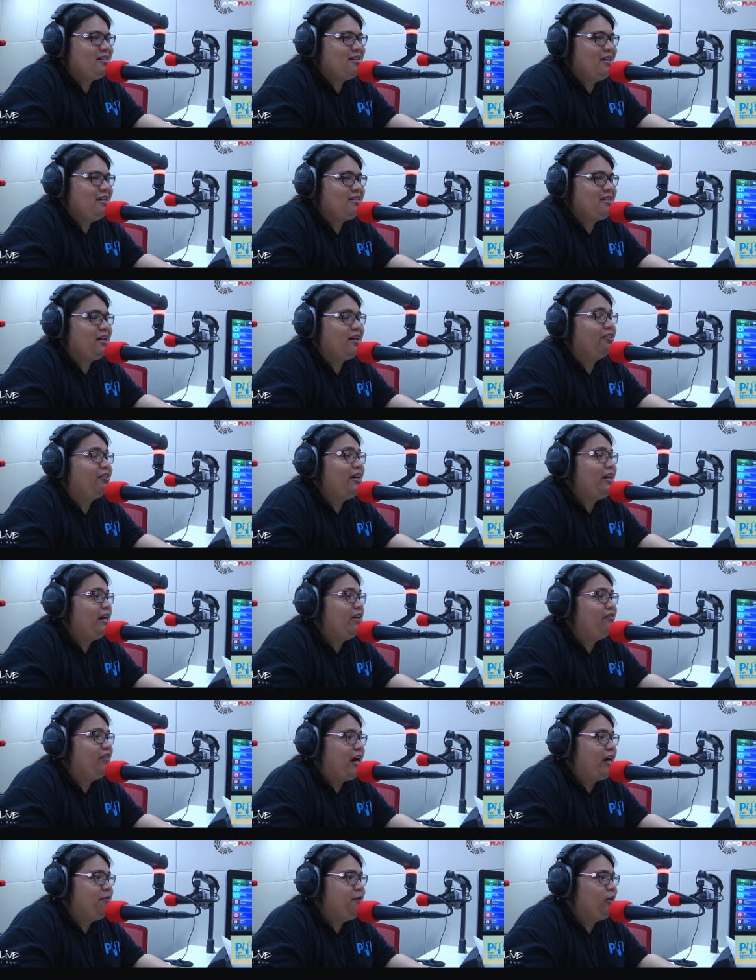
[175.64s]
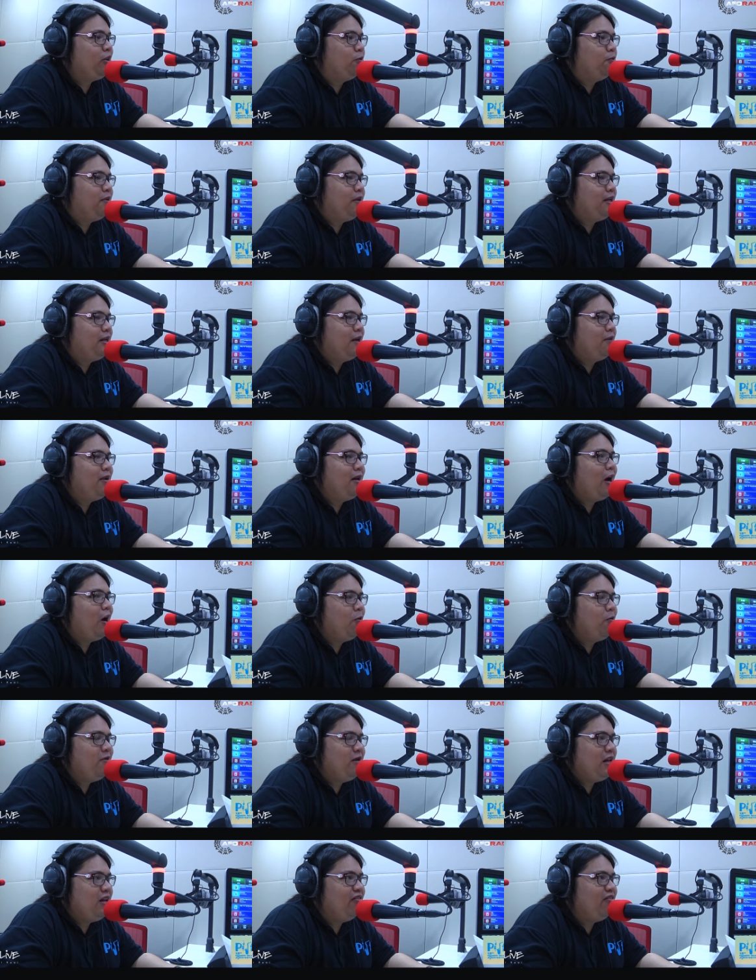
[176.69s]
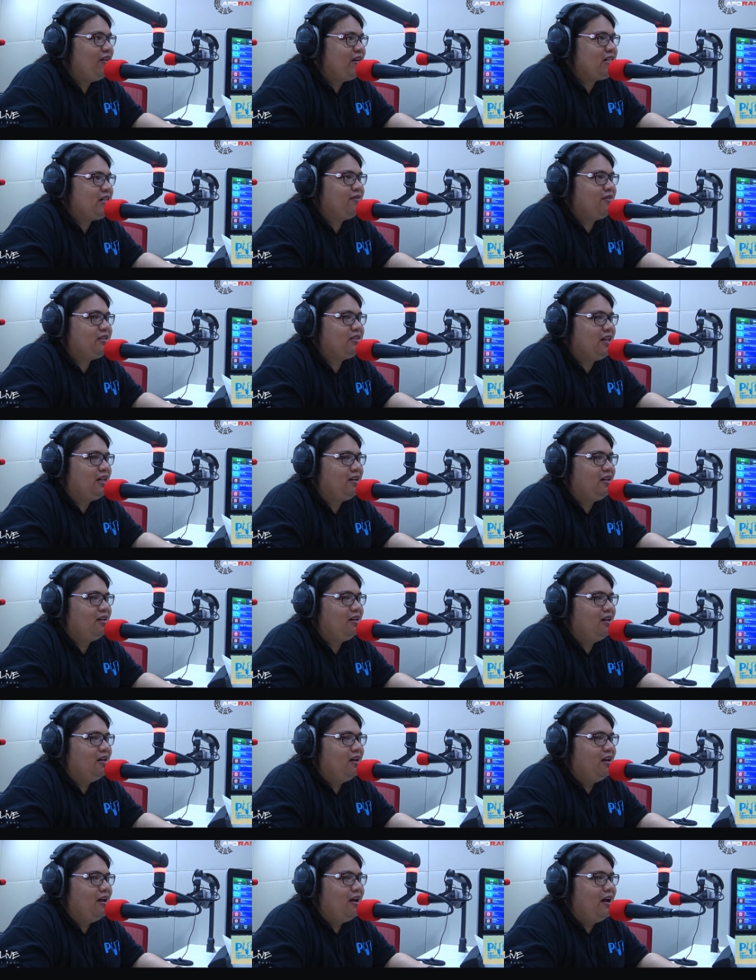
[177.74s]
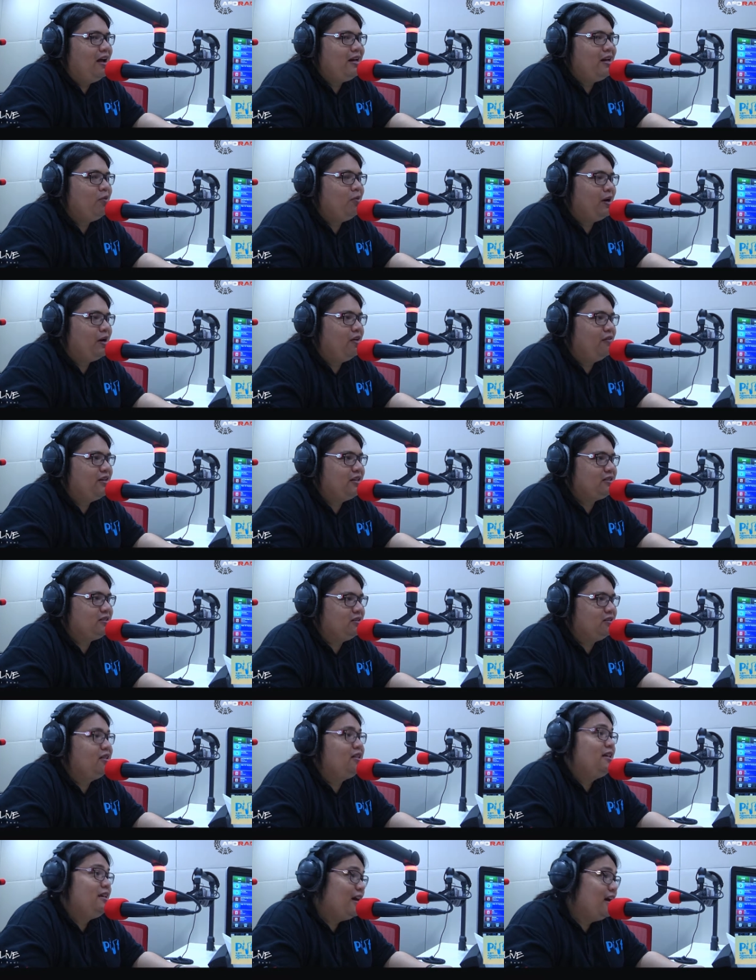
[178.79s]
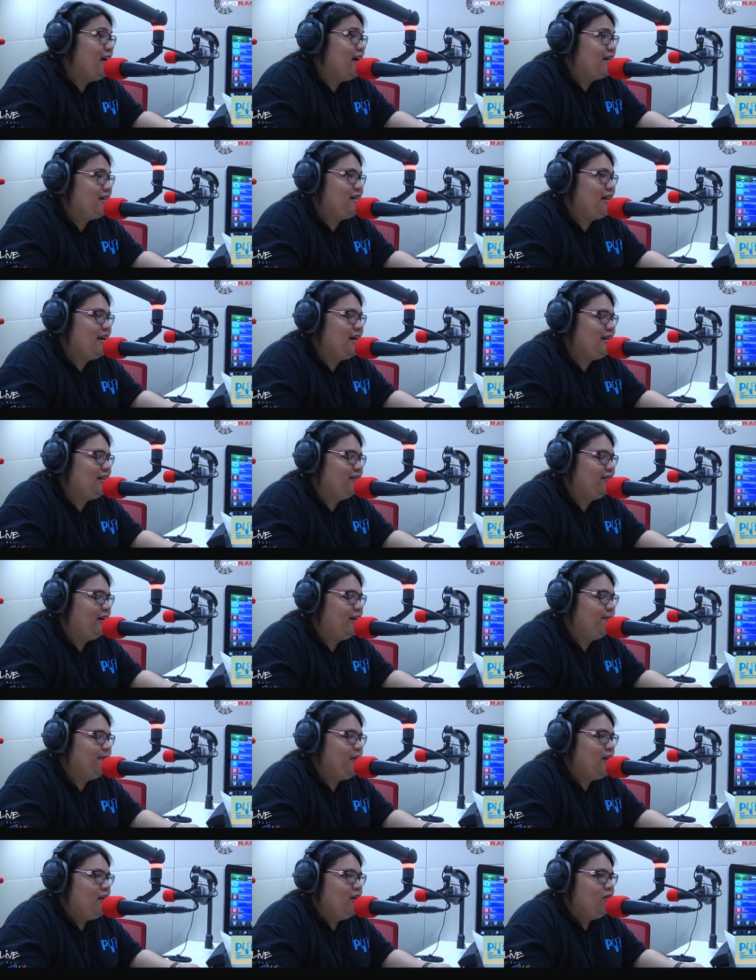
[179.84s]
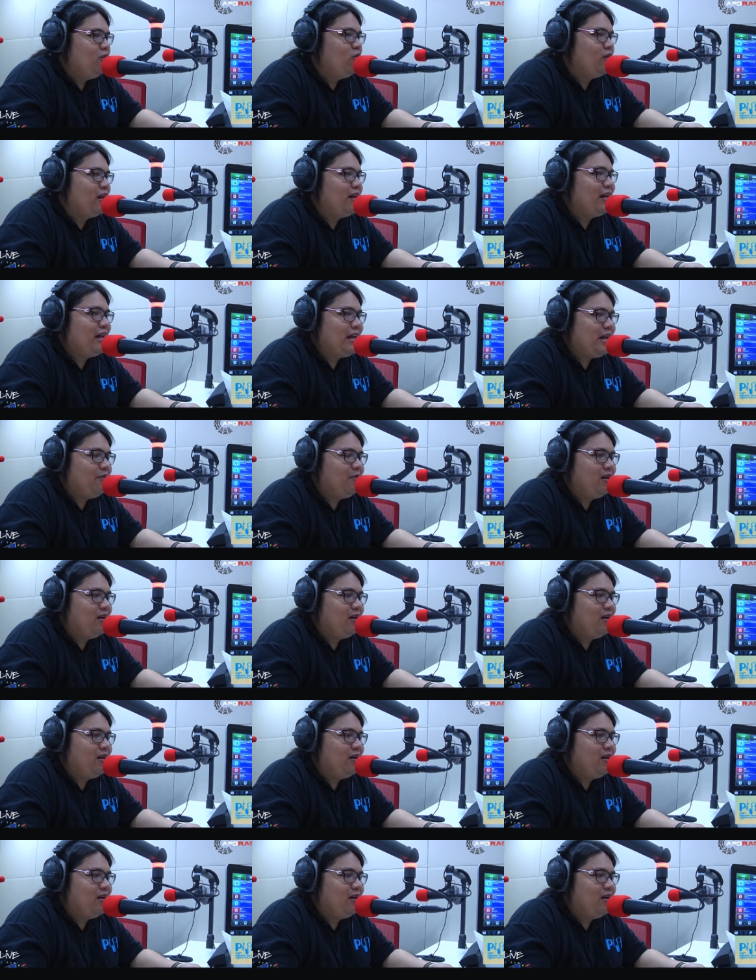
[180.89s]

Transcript: it's it's a great environment to be in. I mean, how many festivals that? Is by the beach, right? Yeah, exactly, right? You can get